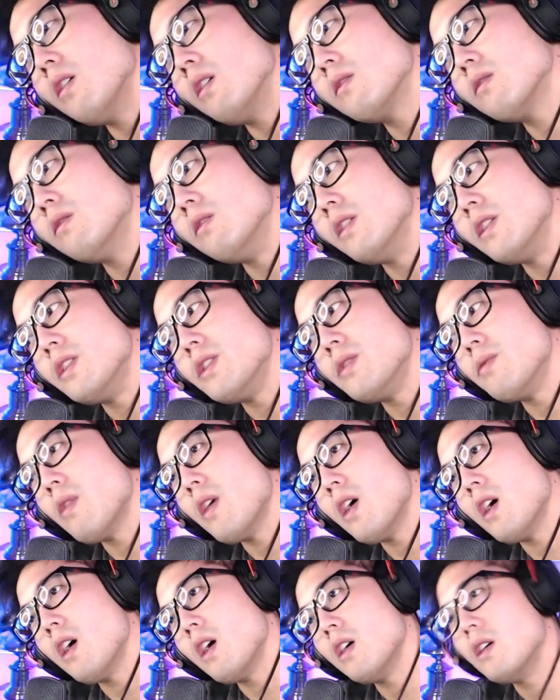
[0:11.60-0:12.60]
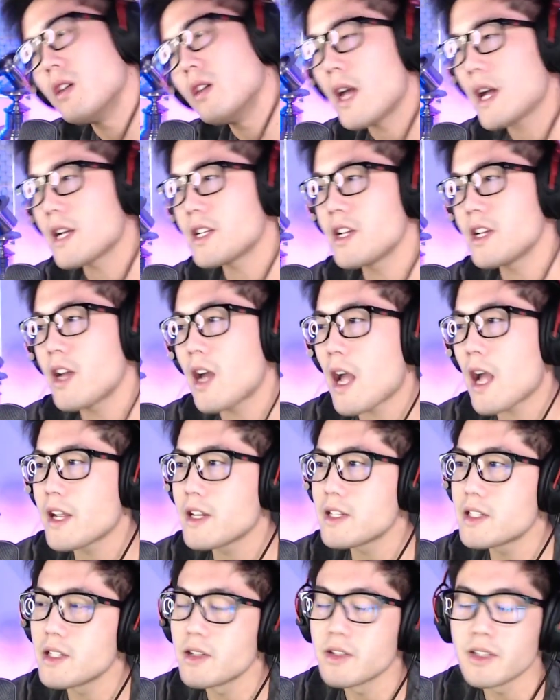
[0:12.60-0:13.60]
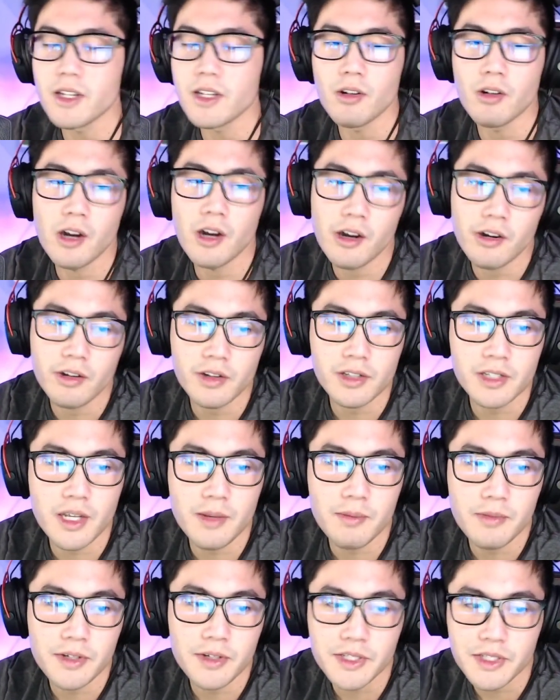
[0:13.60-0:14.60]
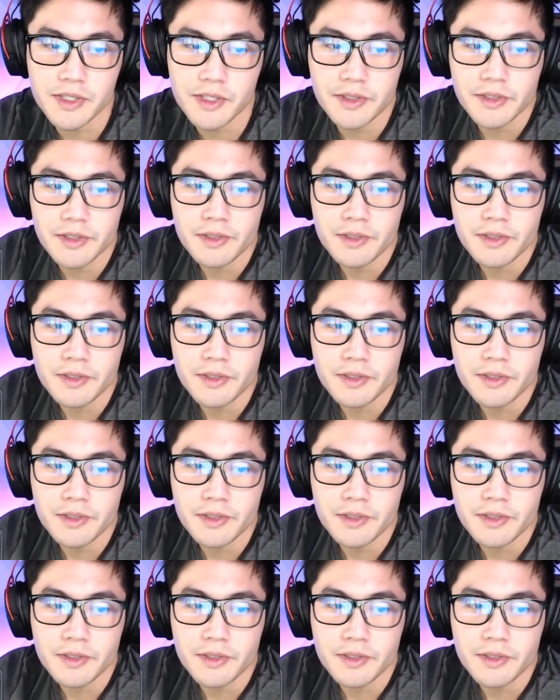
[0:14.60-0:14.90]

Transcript: Konnichiwa. Actually, I could still say Ohio gozaimasu.